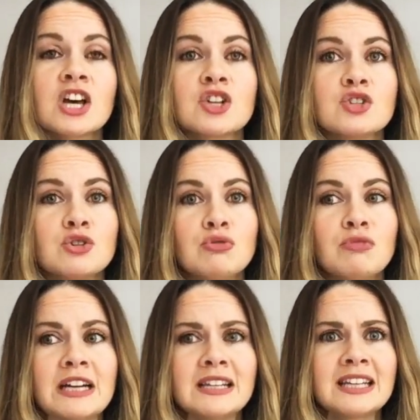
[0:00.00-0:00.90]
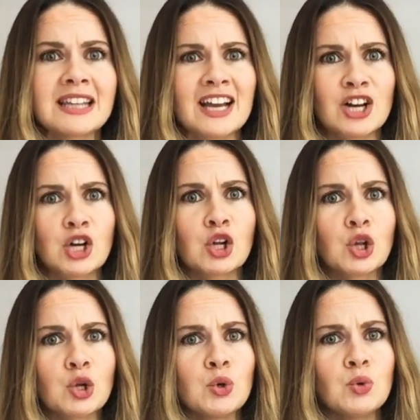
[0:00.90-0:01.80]
to really
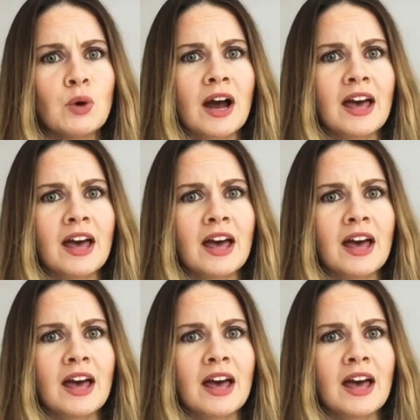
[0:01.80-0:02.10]
glue